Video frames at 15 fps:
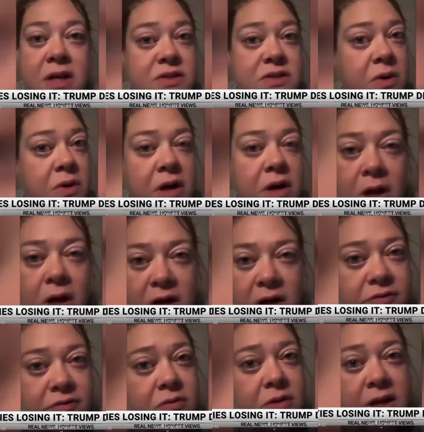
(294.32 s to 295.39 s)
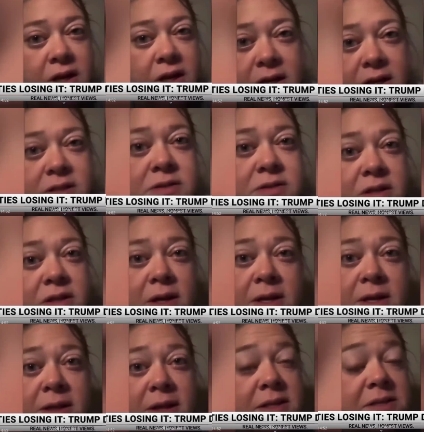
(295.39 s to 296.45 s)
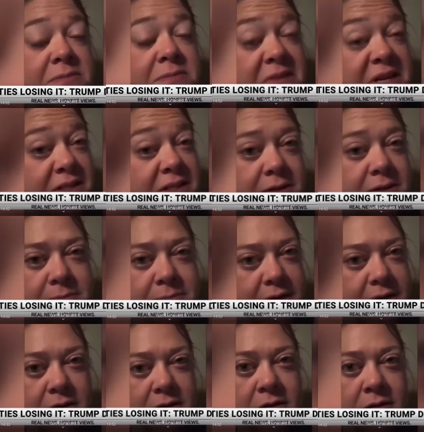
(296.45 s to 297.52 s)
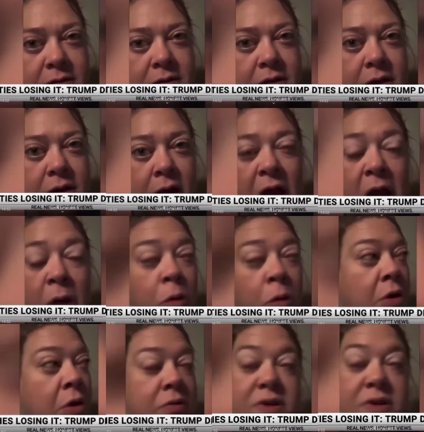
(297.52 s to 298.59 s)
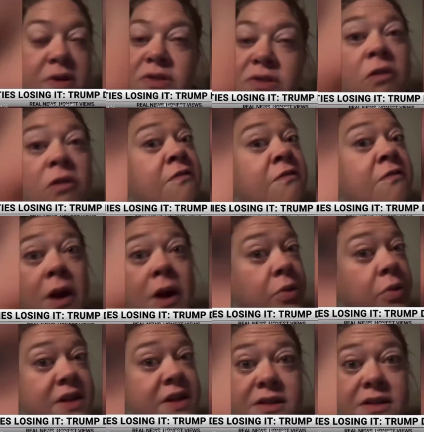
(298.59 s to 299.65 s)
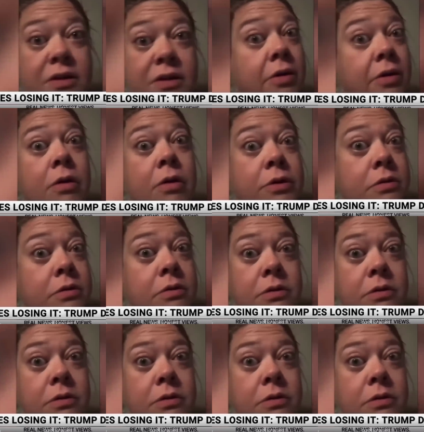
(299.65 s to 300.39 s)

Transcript: swear to God, if you idiots elect that demented man, I will burn this whole place to the ground.